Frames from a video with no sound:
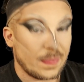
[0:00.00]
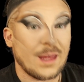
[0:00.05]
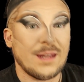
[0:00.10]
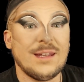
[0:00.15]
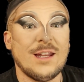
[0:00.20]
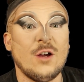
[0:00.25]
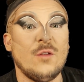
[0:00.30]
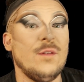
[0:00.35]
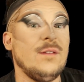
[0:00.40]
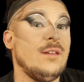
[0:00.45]

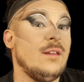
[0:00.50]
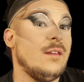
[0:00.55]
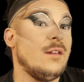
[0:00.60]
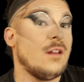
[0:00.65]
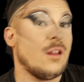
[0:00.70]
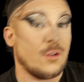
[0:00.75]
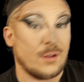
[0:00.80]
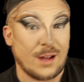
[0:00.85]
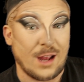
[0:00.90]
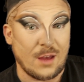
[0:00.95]
Now this is
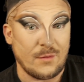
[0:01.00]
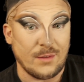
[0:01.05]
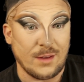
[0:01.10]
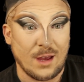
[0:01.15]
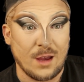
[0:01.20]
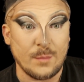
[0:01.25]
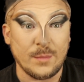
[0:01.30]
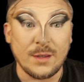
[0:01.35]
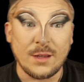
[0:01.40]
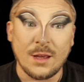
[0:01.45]
another
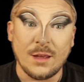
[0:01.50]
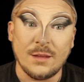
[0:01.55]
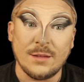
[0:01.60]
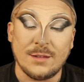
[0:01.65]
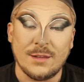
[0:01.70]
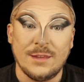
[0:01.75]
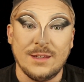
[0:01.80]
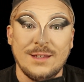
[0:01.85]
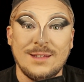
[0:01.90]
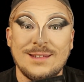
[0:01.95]
caveat because
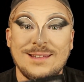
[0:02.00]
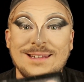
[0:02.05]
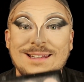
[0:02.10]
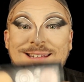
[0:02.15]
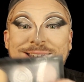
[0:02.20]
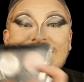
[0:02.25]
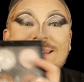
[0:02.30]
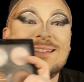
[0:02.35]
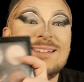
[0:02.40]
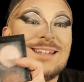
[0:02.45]
this
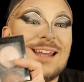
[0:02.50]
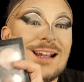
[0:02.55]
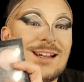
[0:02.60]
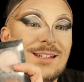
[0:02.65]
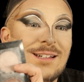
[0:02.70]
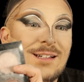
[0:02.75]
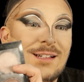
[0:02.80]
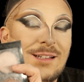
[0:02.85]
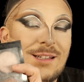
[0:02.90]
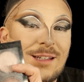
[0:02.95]
is
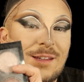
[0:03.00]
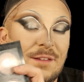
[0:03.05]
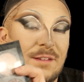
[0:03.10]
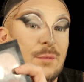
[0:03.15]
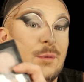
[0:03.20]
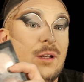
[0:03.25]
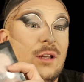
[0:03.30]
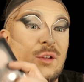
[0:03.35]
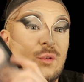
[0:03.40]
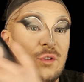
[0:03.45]

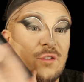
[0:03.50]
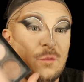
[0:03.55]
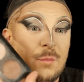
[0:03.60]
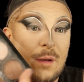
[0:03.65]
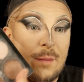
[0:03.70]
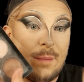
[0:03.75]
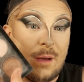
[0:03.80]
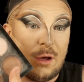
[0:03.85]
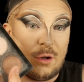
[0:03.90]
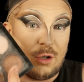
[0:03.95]
what I use for my
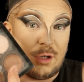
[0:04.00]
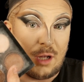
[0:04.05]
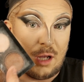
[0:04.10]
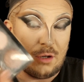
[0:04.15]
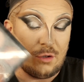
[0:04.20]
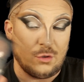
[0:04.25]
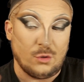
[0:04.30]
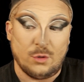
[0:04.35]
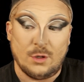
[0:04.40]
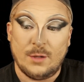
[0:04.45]
powder
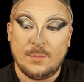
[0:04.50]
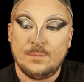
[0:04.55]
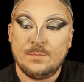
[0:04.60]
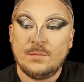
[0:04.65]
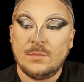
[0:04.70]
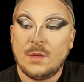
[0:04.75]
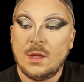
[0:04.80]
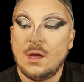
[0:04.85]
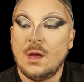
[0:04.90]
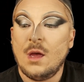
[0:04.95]
contour.
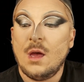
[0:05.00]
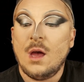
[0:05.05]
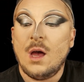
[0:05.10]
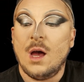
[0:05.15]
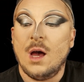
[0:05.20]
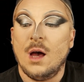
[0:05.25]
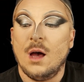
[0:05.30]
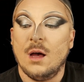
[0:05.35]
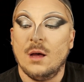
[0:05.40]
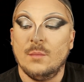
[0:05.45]

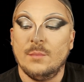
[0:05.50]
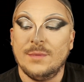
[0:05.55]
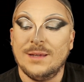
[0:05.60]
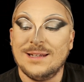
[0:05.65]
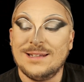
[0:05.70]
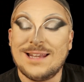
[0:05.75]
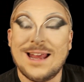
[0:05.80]
It